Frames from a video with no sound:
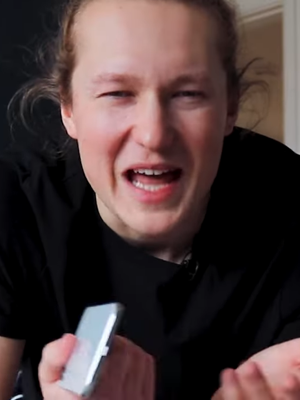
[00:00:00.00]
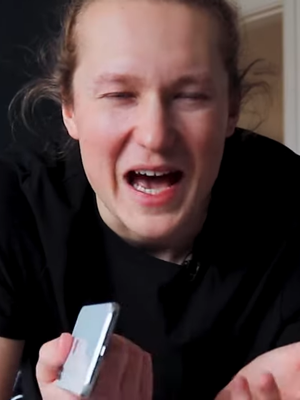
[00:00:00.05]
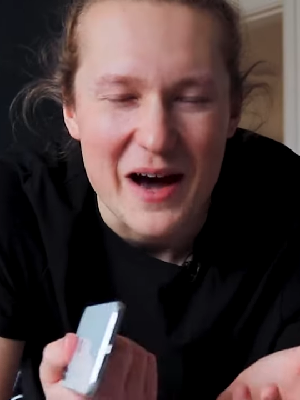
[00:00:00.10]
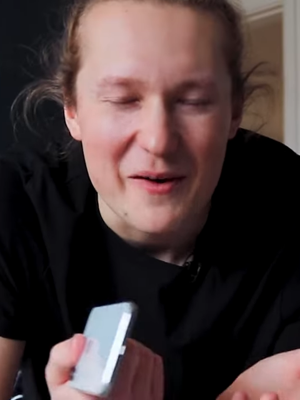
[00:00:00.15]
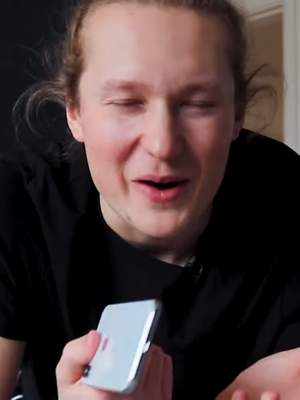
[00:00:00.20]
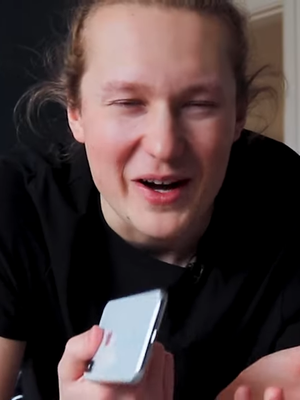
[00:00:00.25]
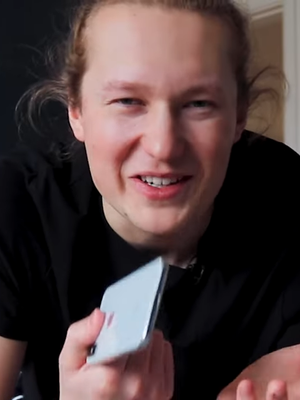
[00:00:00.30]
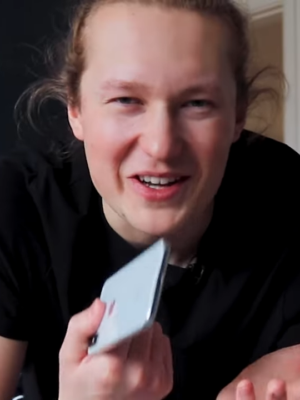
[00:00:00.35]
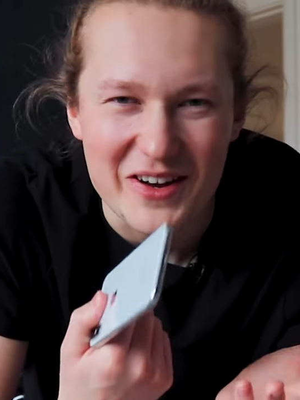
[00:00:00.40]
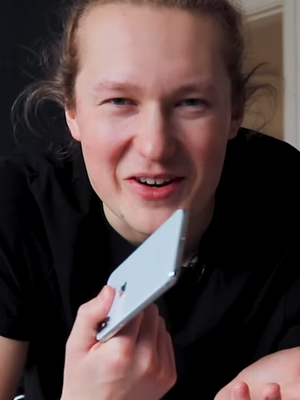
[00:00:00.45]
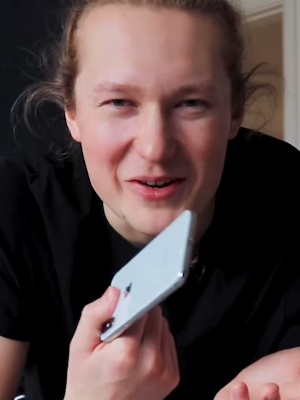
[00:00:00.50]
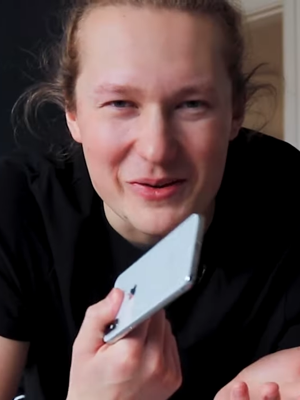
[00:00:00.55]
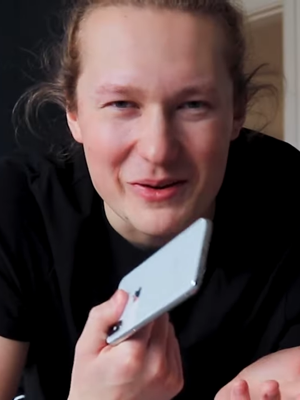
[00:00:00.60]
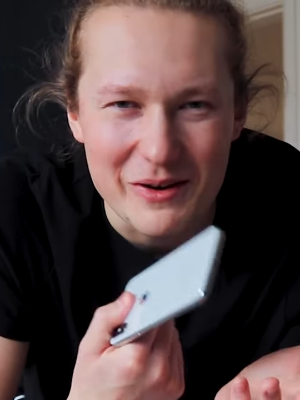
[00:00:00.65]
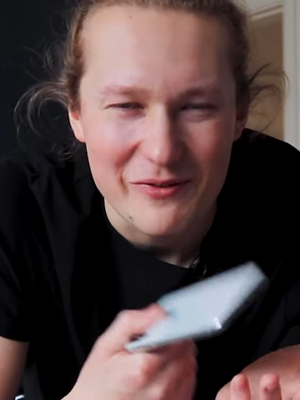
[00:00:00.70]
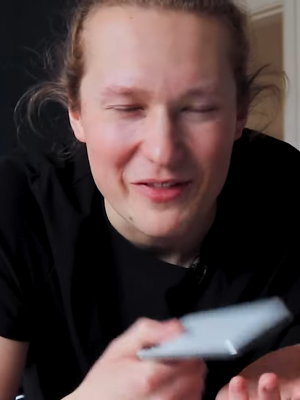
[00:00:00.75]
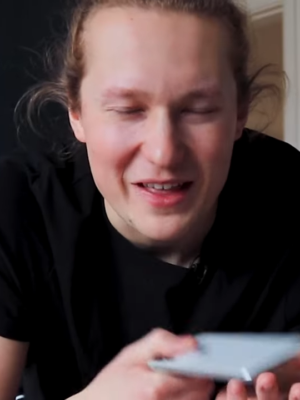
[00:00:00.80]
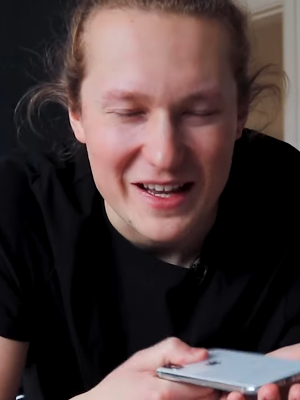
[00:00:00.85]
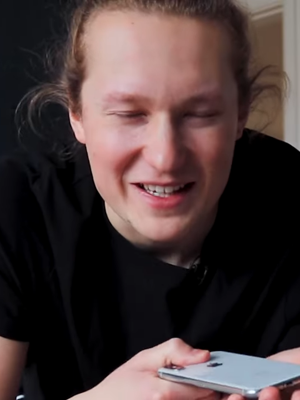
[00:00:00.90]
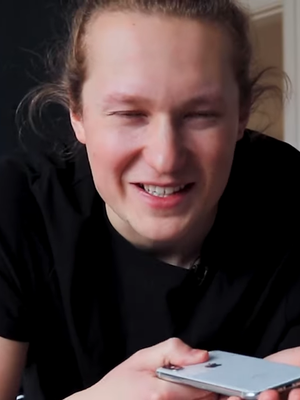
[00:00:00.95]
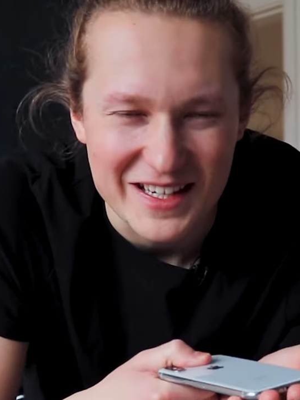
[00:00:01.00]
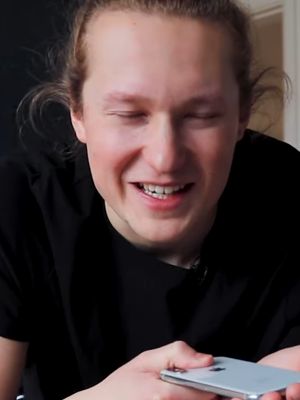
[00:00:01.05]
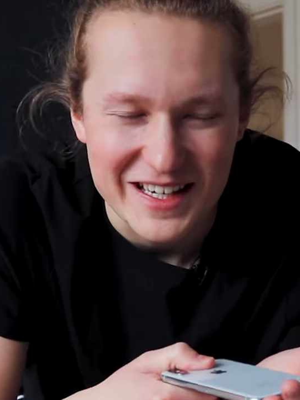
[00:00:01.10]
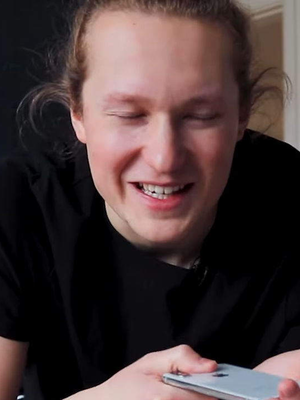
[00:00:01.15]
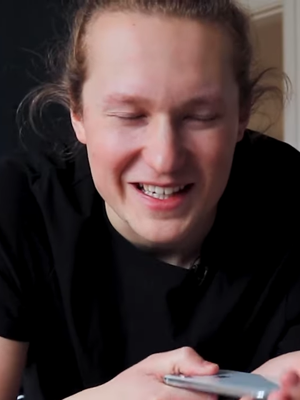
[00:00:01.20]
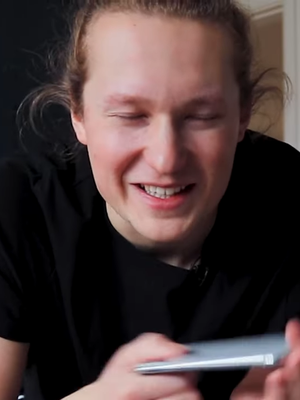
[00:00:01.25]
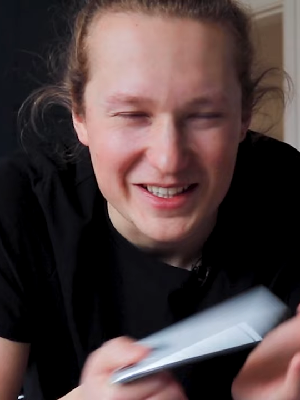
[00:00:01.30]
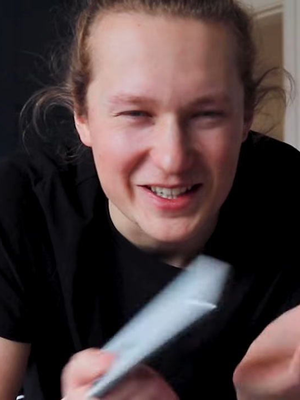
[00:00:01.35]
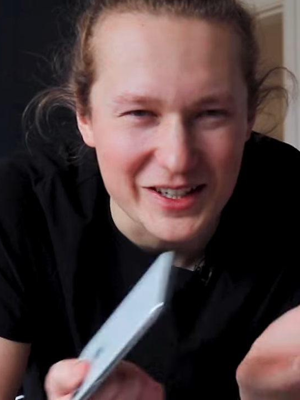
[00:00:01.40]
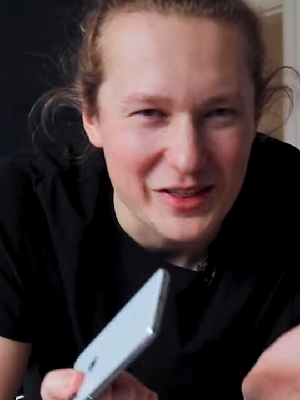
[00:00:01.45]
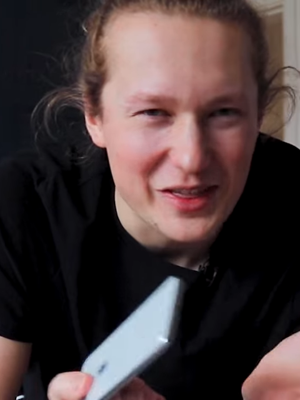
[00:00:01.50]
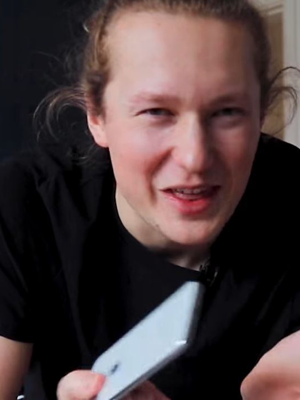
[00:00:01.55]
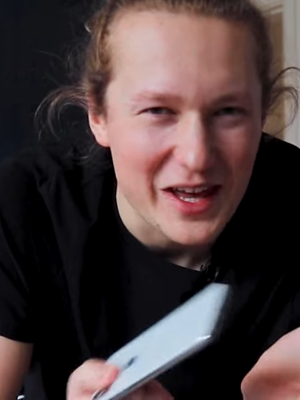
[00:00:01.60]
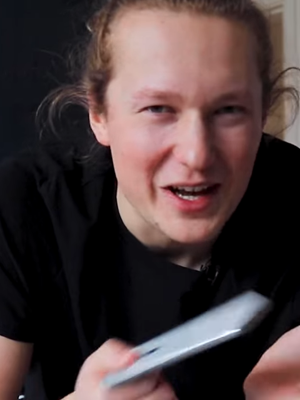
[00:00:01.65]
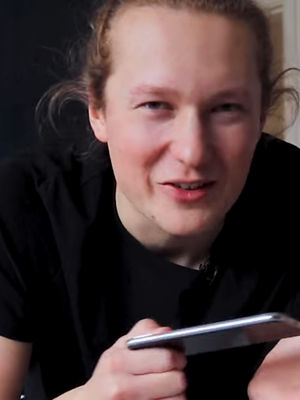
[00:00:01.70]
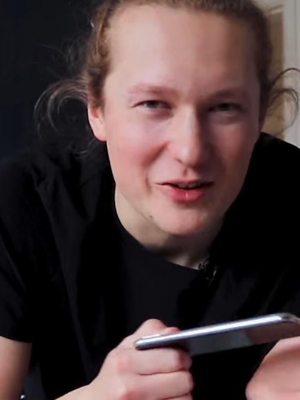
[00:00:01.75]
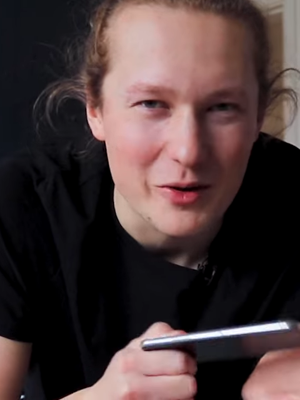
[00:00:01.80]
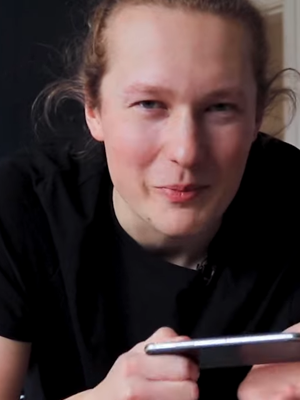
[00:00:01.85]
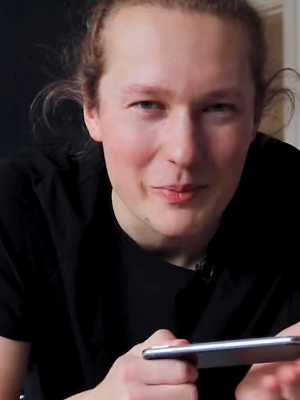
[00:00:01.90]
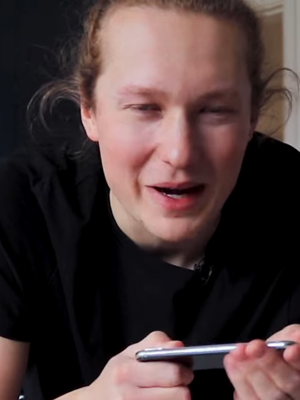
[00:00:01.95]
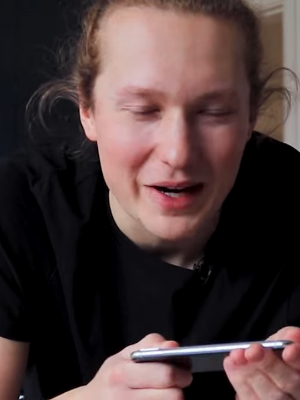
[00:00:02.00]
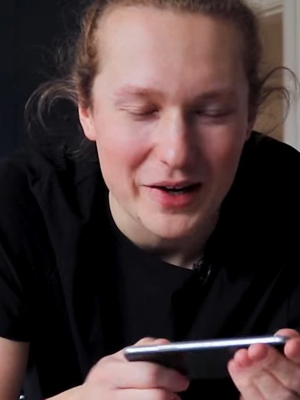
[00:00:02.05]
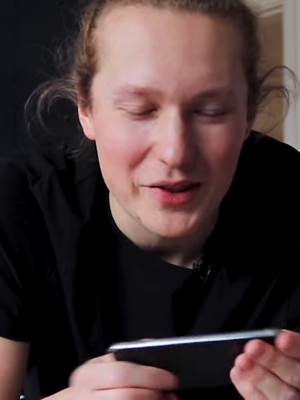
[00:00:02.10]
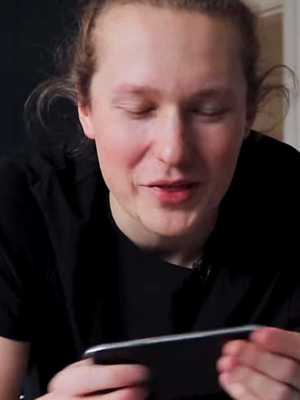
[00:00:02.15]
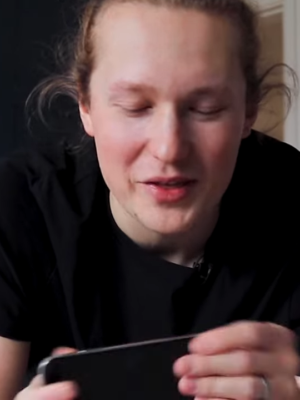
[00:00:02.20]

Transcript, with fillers: Now, I don't know if that's a good thing or a bad